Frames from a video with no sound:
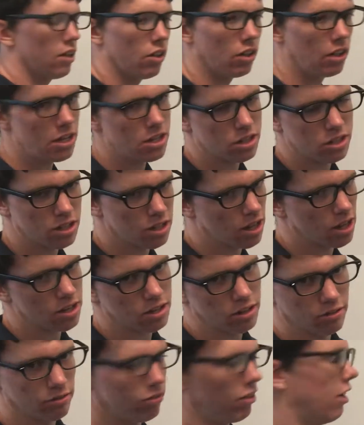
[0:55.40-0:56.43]
it'll actually
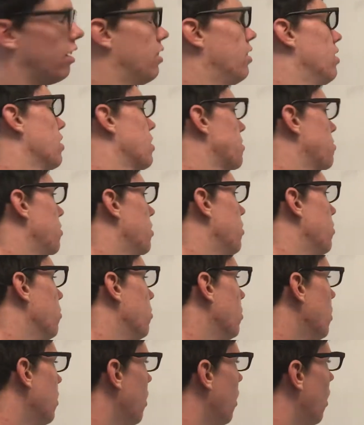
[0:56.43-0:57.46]
catch on fire and explode.